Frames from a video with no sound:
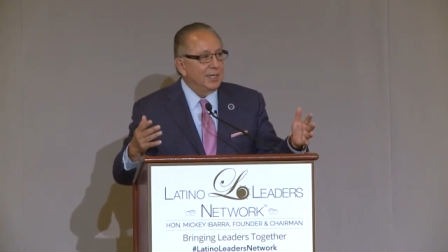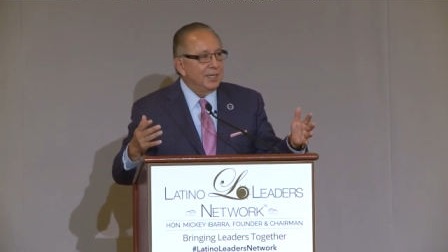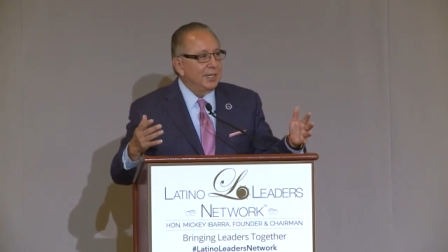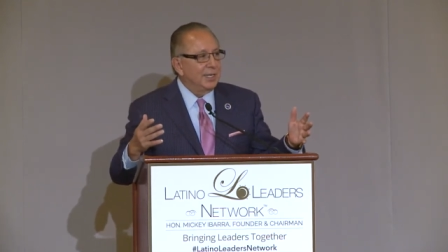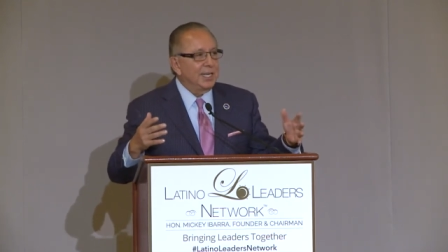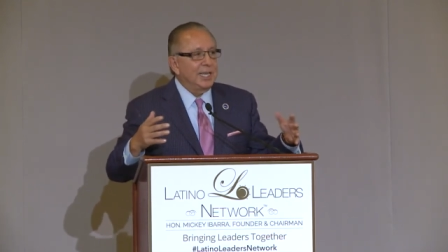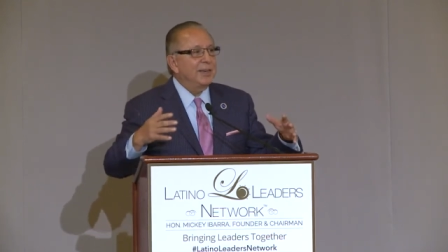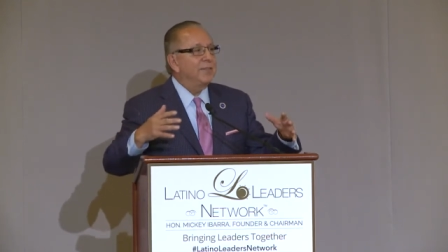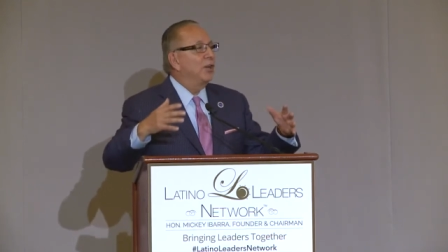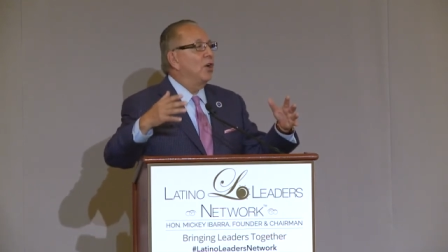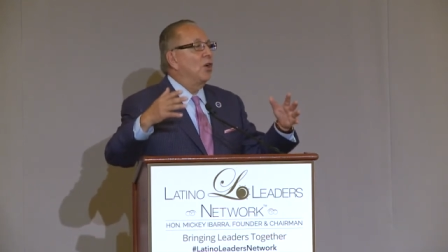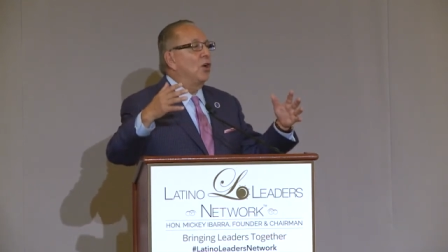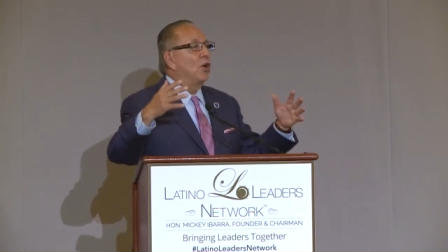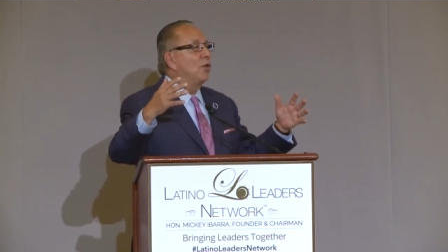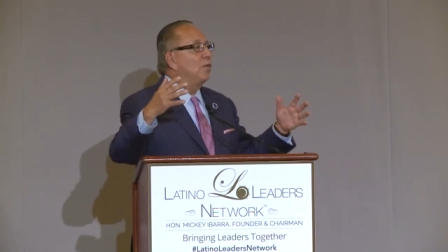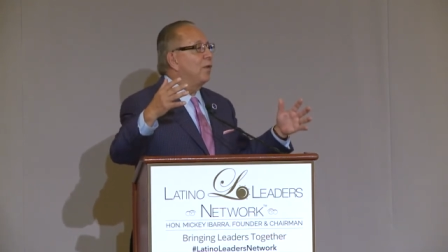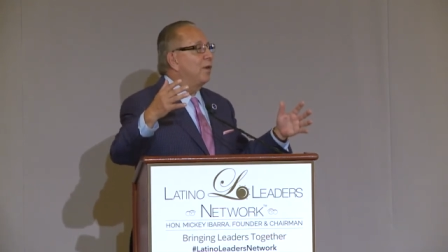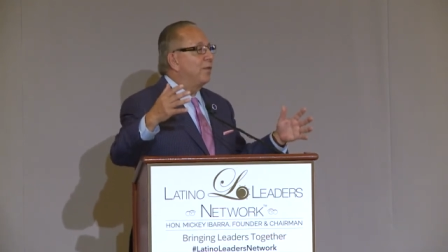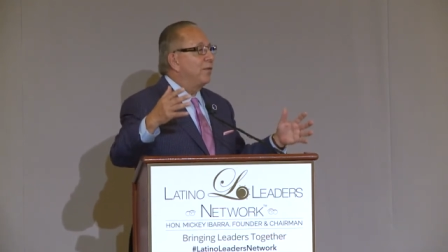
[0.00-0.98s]
to give an
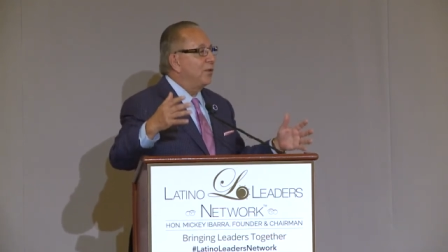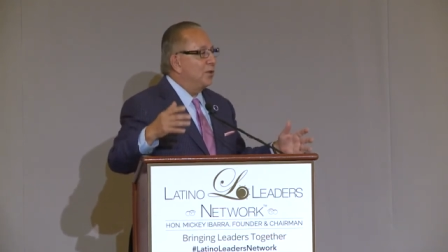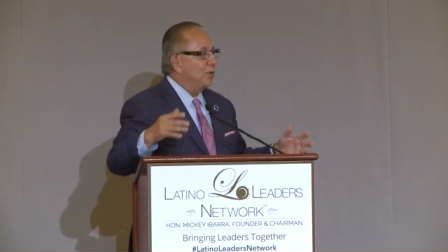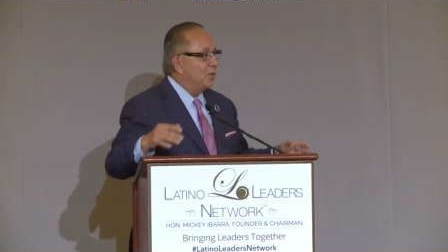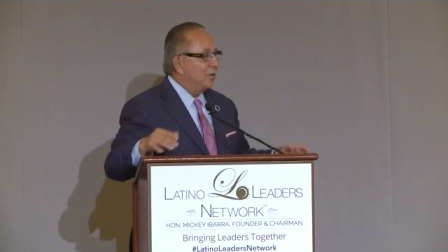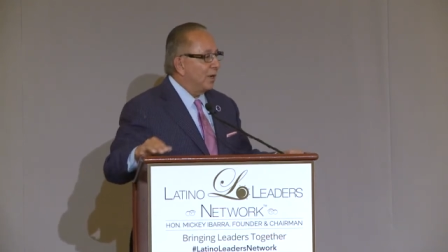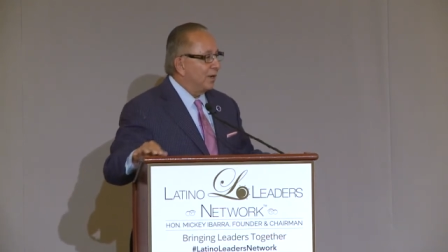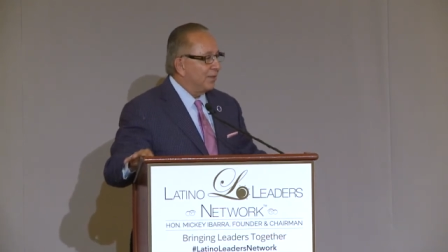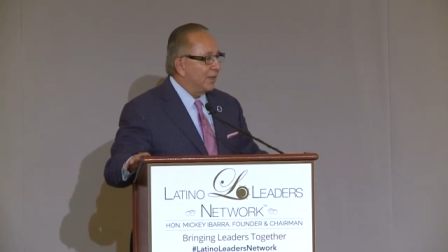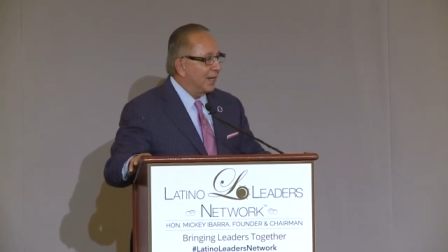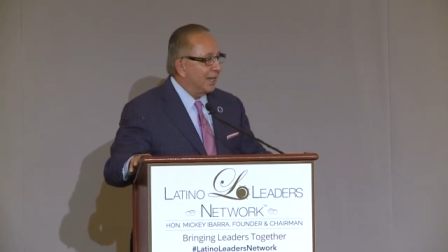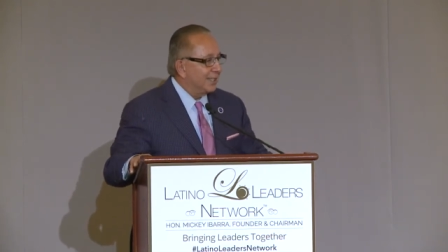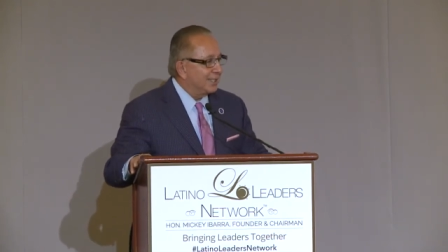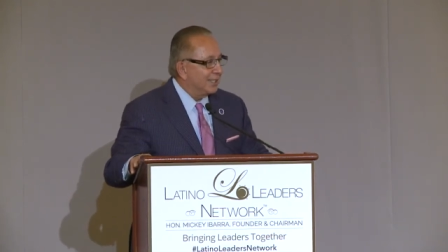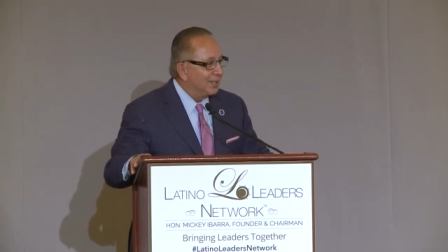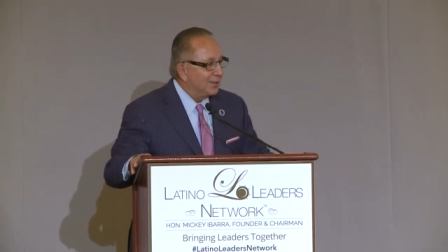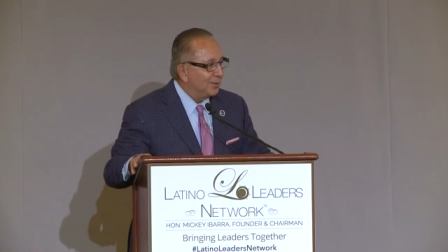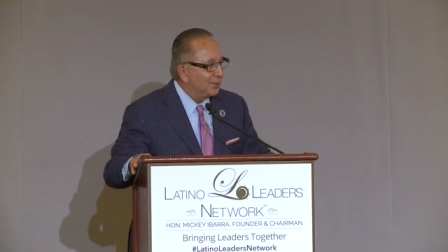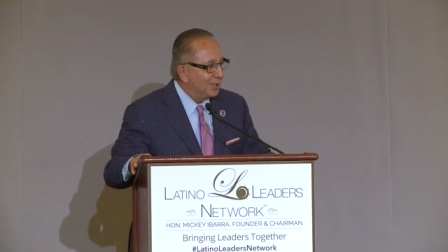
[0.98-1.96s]
overview of the
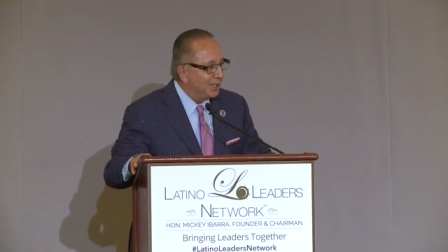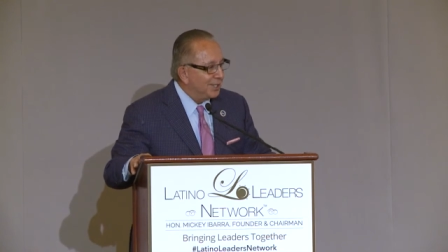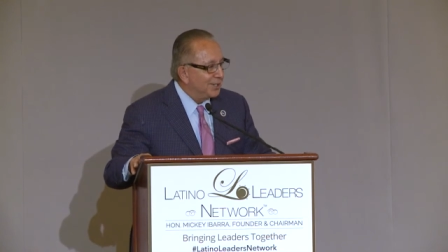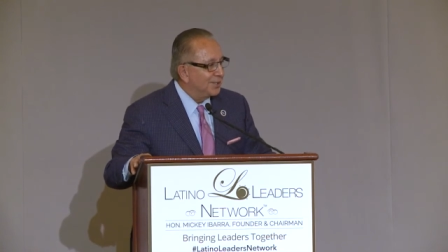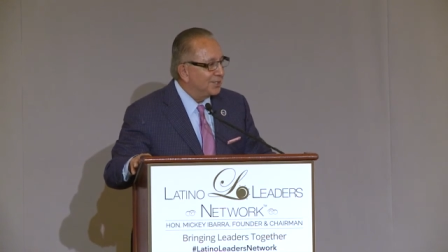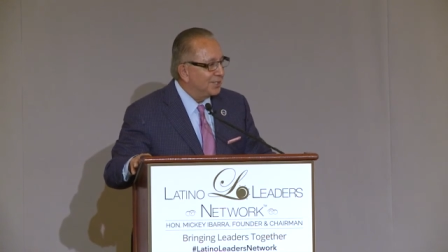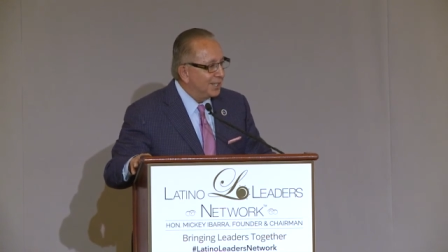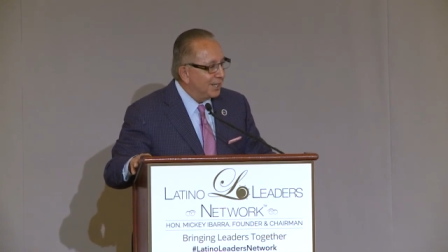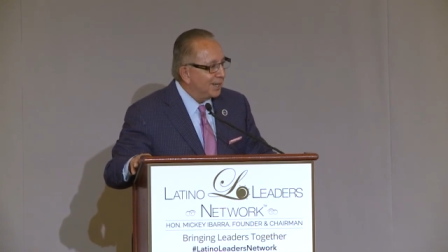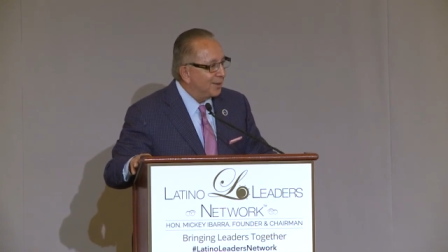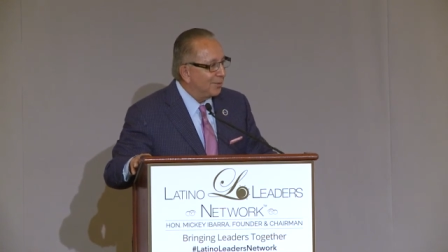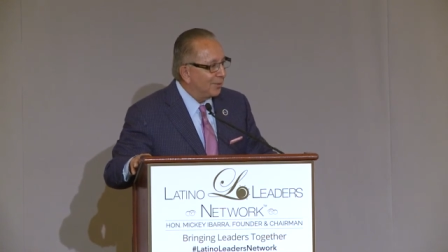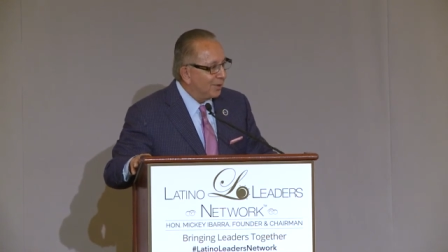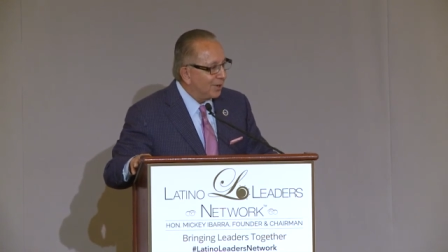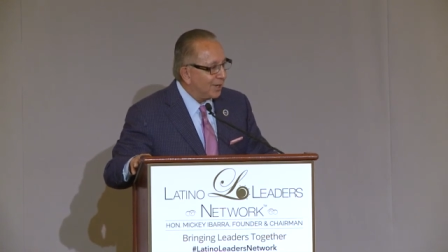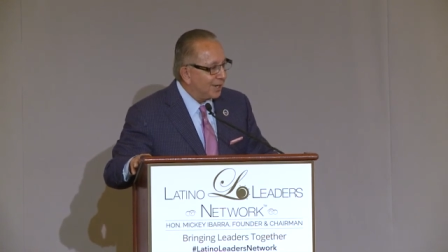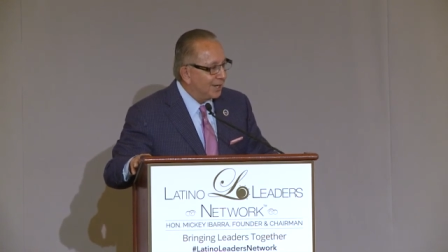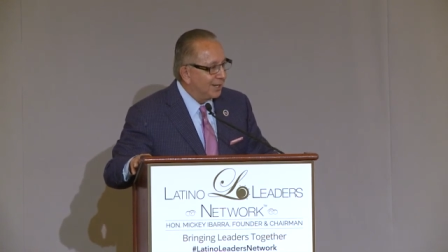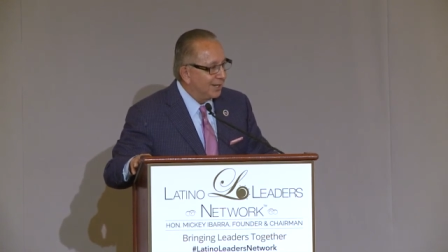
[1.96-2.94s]
Latino Leaders
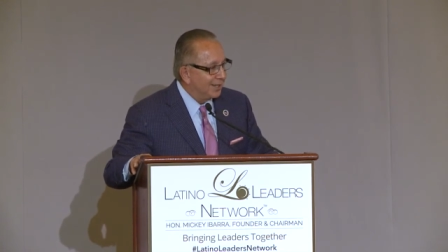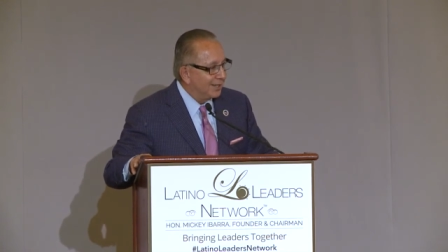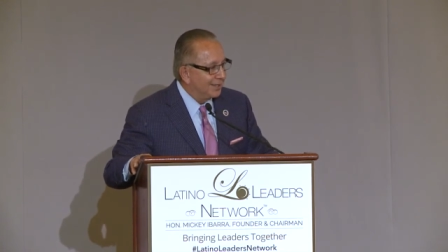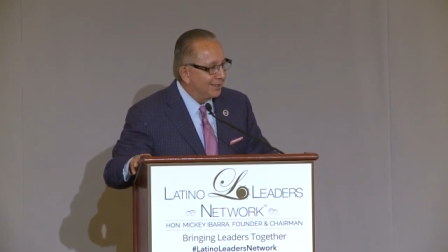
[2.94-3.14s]
Network,